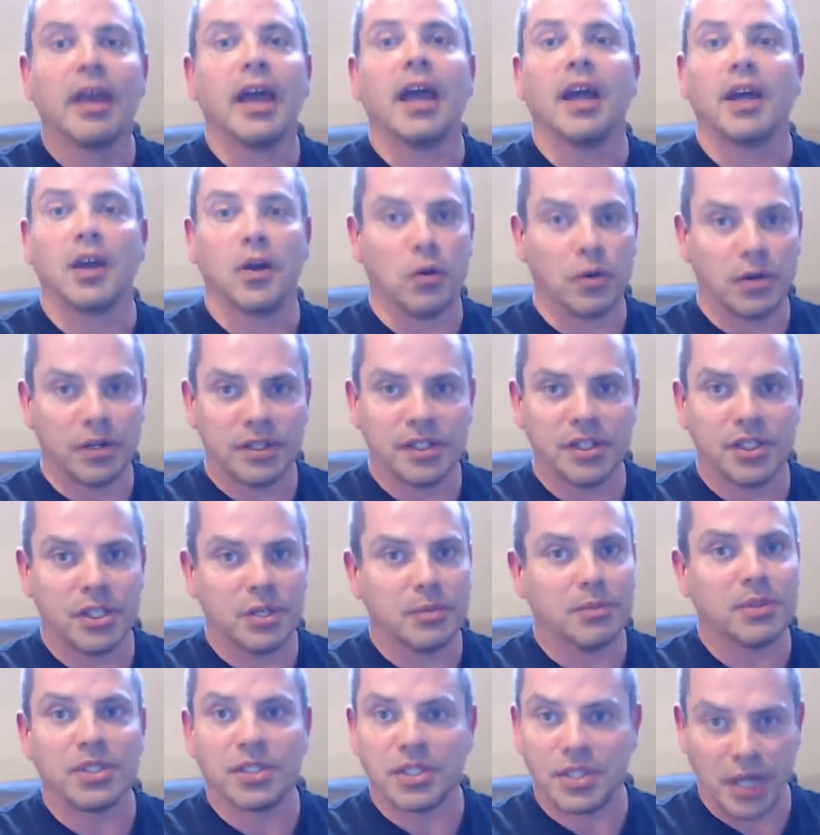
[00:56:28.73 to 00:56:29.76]
and go to the
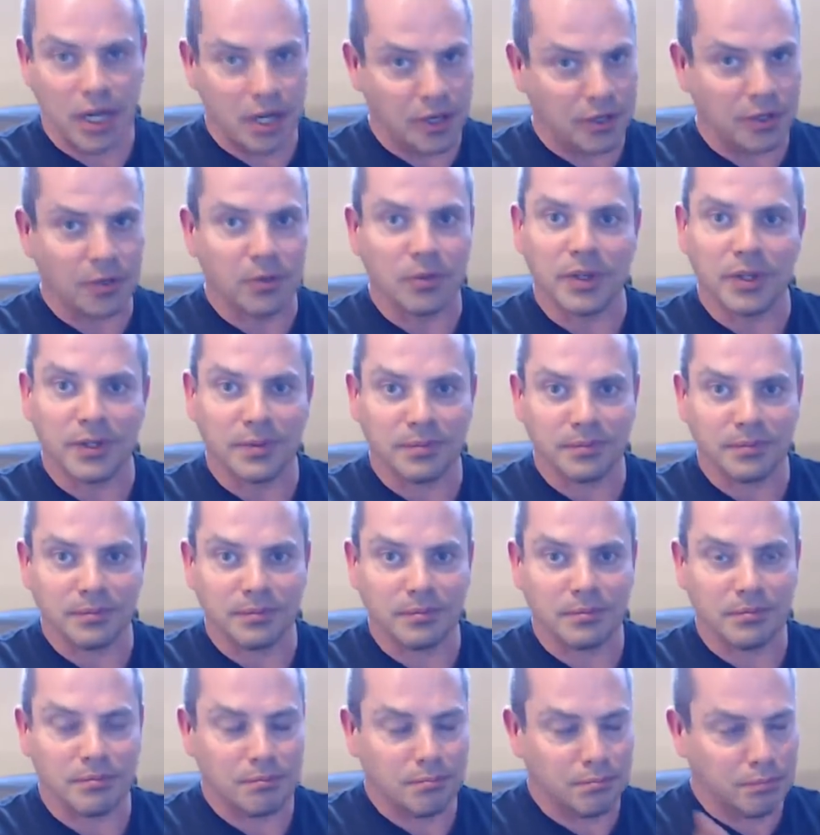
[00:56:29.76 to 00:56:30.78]
gym and start doing it.
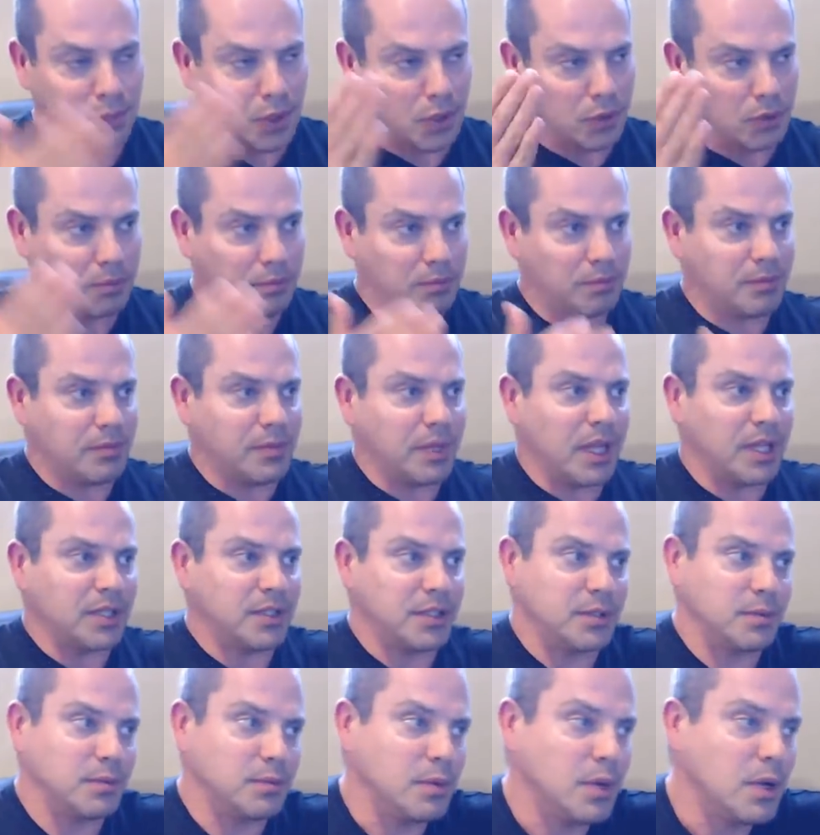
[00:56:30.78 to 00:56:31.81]
Boom.
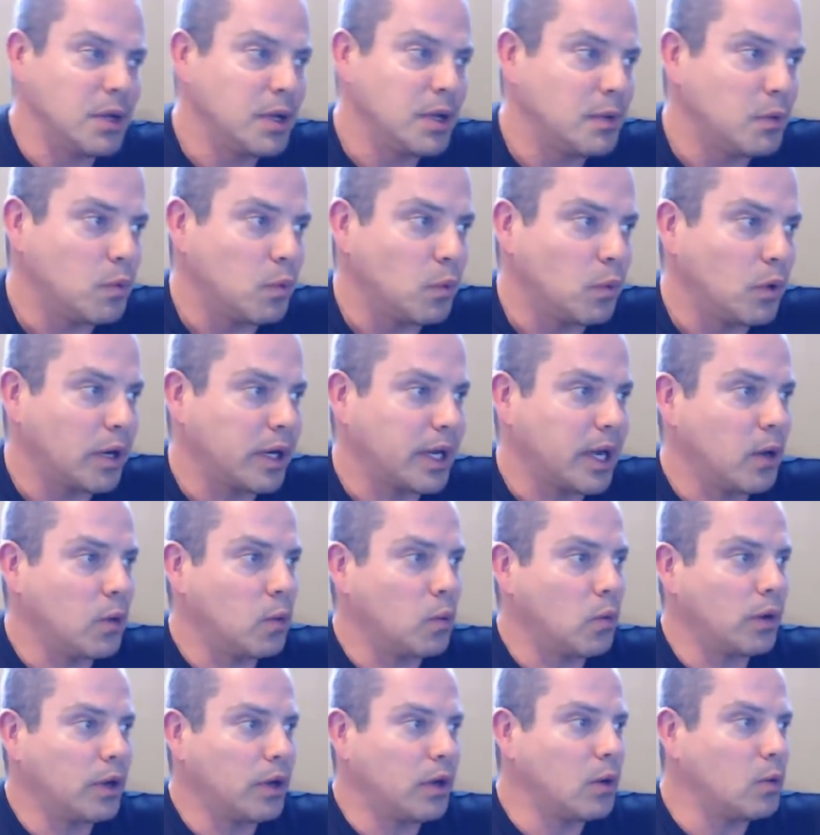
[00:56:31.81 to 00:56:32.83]
That's
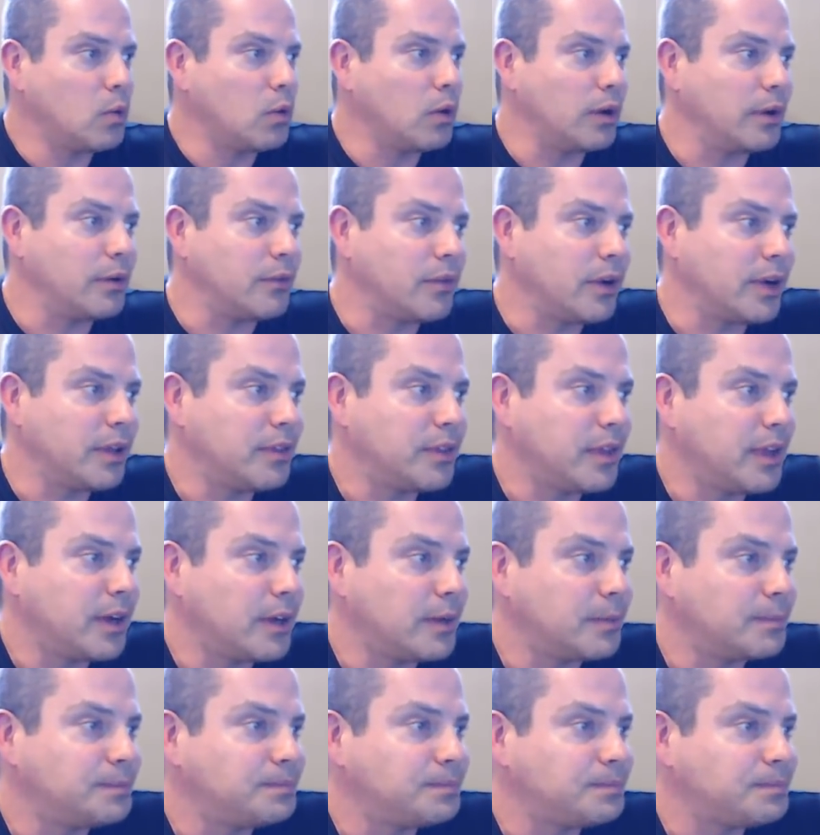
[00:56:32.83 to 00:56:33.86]
workout 101 right there.